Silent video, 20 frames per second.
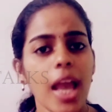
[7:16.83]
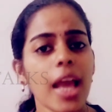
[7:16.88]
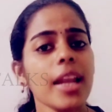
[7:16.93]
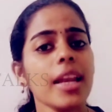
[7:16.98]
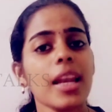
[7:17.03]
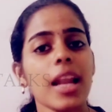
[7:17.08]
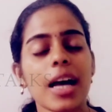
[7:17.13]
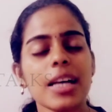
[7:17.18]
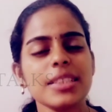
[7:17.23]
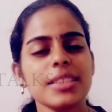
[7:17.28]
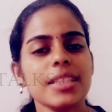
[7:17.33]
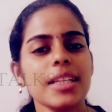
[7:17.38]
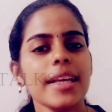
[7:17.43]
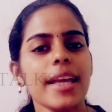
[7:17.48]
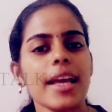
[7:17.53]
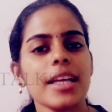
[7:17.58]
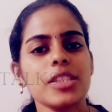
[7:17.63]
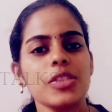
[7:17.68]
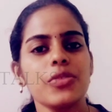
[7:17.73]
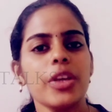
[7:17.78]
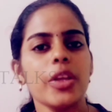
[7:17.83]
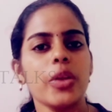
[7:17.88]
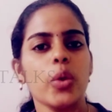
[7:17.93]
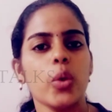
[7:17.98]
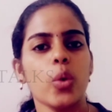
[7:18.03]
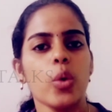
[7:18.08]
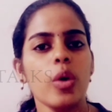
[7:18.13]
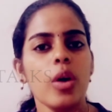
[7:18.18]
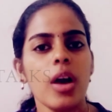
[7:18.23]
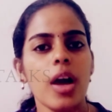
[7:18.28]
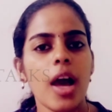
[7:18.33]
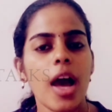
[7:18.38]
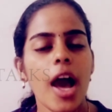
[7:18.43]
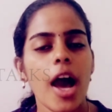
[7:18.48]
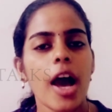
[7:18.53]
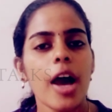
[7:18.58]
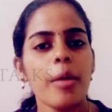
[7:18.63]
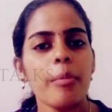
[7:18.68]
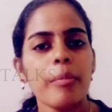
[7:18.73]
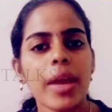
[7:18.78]
And lastly, as we know,
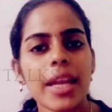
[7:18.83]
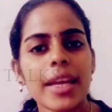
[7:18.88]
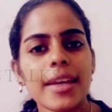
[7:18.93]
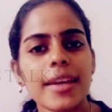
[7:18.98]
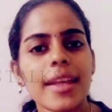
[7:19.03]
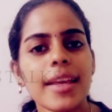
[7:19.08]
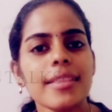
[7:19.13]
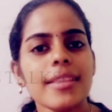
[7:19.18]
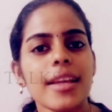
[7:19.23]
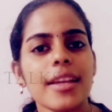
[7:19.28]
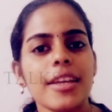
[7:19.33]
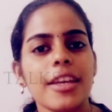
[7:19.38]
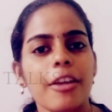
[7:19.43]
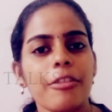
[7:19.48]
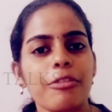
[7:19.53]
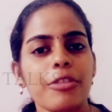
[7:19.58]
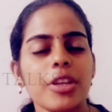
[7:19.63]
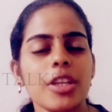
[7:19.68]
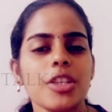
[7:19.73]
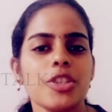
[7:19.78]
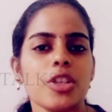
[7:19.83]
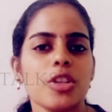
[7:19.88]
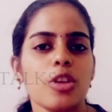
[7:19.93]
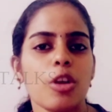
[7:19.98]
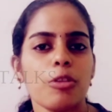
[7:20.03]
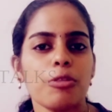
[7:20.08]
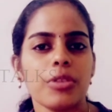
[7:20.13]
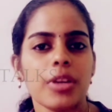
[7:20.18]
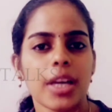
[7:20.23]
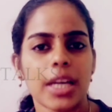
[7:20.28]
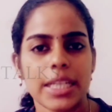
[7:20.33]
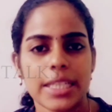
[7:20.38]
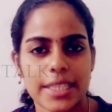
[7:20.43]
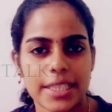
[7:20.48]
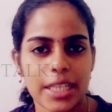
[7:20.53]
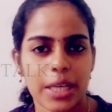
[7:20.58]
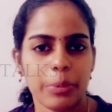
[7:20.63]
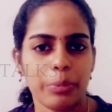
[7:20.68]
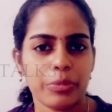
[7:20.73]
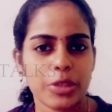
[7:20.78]
amending the definition of
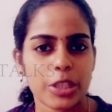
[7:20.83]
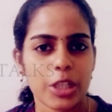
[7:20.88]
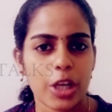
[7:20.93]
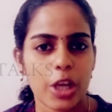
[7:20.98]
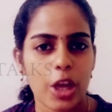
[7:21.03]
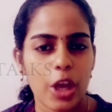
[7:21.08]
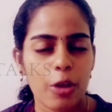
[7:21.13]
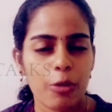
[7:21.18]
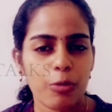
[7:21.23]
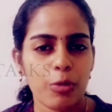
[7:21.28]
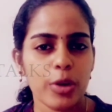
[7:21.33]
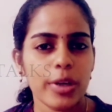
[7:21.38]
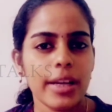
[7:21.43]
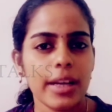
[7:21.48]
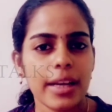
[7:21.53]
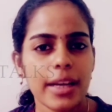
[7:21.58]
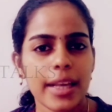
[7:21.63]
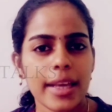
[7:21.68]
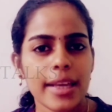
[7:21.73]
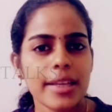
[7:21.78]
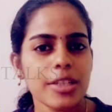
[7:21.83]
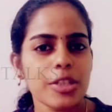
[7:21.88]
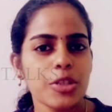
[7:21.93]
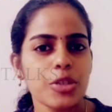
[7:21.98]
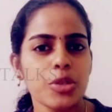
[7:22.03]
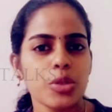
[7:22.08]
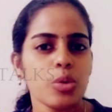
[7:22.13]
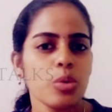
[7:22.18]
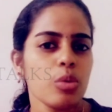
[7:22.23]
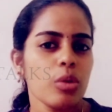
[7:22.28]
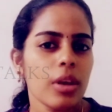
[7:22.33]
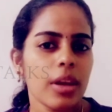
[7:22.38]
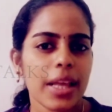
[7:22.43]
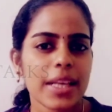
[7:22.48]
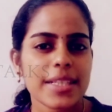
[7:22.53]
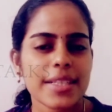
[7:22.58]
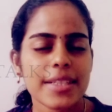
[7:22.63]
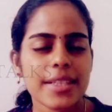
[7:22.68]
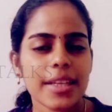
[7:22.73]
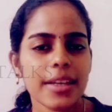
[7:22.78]
contempt would lead to
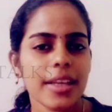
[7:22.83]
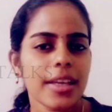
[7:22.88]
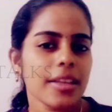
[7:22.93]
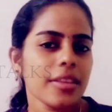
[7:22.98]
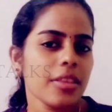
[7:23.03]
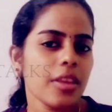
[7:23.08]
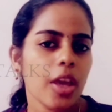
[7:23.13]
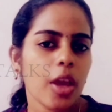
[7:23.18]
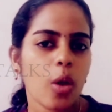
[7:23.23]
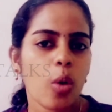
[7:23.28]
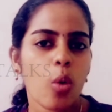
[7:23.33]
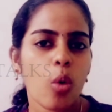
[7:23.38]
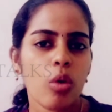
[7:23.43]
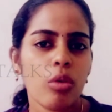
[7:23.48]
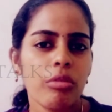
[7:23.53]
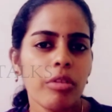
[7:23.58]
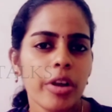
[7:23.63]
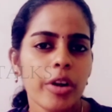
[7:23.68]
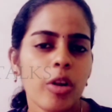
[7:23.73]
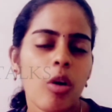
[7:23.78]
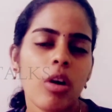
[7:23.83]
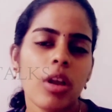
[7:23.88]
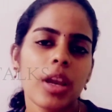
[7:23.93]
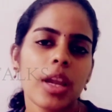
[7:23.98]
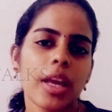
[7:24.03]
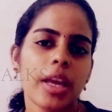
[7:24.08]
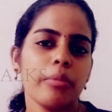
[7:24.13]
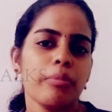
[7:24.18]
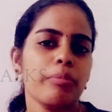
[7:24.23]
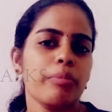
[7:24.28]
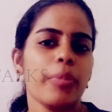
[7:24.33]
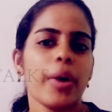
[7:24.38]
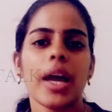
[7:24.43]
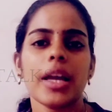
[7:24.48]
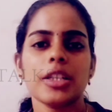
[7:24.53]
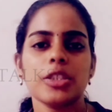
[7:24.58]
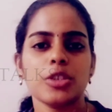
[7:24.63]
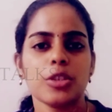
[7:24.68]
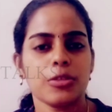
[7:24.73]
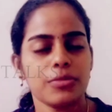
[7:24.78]
lessening the overall
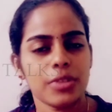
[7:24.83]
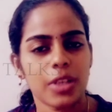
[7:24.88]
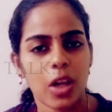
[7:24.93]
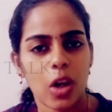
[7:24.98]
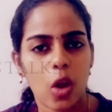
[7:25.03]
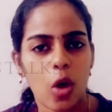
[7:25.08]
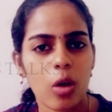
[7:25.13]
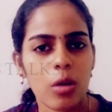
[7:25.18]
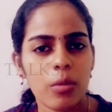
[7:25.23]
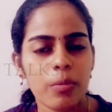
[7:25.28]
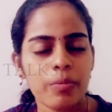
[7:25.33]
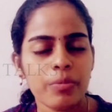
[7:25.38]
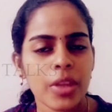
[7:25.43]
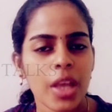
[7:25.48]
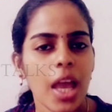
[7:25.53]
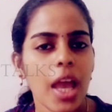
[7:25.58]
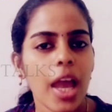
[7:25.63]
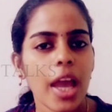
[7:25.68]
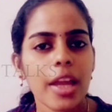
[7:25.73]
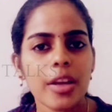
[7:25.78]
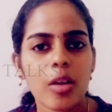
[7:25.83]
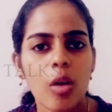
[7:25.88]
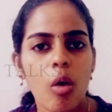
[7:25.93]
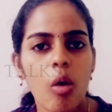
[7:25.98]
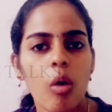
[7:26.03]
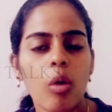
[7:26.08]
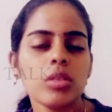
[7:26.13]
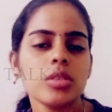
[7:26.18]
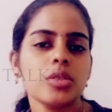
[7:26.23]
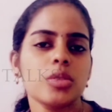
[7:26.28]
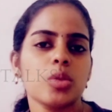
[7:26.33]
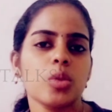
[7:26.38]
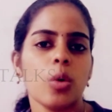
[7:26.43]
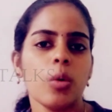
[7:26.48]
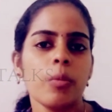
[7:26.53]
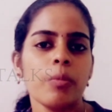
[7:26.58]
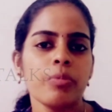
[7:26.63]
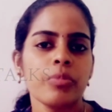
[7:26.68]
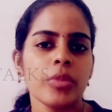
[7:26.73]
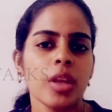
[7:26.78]
impact of the law and
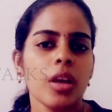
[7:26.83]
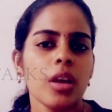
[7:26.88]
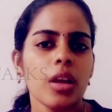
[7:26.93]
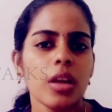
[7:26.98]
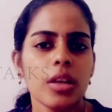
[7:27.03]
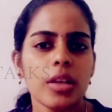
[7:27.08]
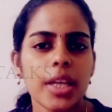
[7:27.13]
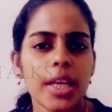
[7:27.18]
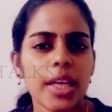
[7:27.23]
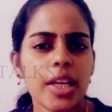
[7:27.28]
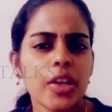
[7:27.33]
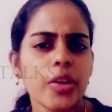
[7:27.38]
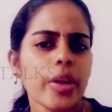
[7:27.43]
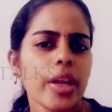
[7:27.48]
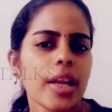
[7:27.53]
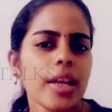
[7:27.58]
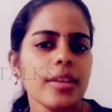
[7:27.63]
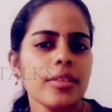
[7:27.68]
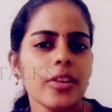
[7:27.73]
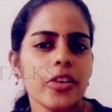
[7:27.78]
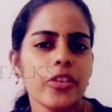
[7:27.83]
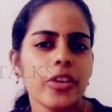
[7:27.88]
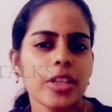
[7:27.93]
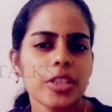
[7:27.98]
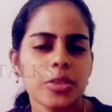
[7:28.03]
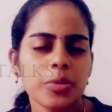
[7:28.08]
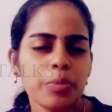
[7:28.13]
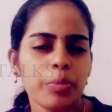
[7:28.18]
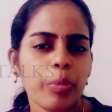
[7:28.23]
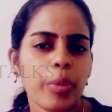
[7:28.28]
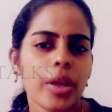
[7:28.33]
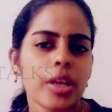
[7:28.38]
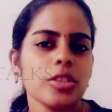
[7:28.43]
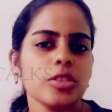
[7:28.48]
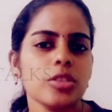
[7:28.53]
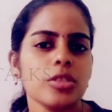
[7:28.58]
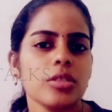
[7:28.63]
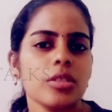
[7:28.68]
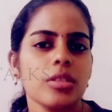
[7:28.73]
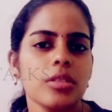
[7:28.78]
also degrade the
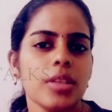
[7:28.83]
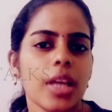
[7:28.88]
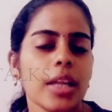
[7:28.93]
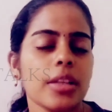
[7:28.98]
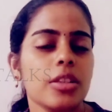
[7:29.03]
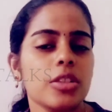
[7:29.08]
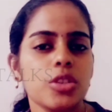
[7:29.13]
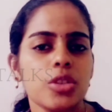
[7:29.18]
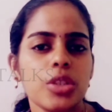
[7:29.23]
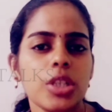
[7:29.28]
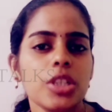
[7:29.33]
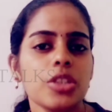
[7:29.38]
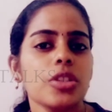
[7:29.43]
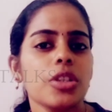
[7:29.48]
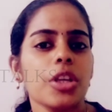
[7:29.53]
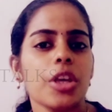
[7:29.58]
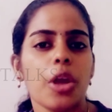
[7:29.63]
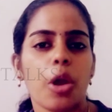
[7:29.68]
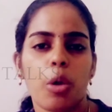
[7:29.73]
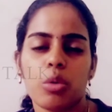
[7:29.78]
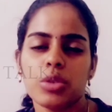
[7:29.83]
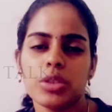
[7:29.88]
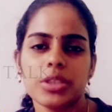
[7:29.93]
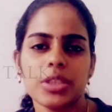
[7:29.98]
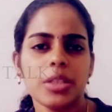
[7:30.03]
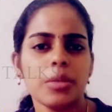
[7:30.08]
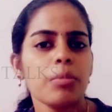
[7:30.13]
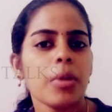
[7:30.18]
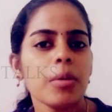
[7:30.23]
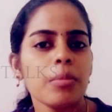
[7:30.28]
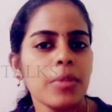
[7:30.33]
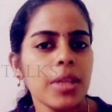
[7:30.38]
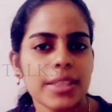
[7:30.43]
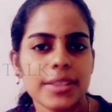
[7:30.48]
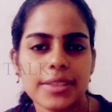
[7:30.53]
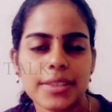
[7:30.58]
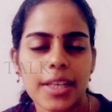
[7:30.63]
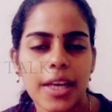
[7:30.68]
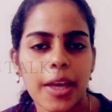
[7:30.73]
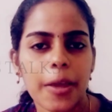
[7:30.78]
respect that the judiciary holds in
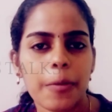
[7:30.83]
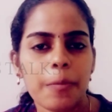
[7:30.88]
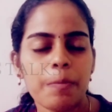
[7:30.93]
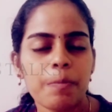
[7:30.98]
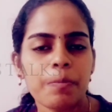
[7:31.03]
public's eye.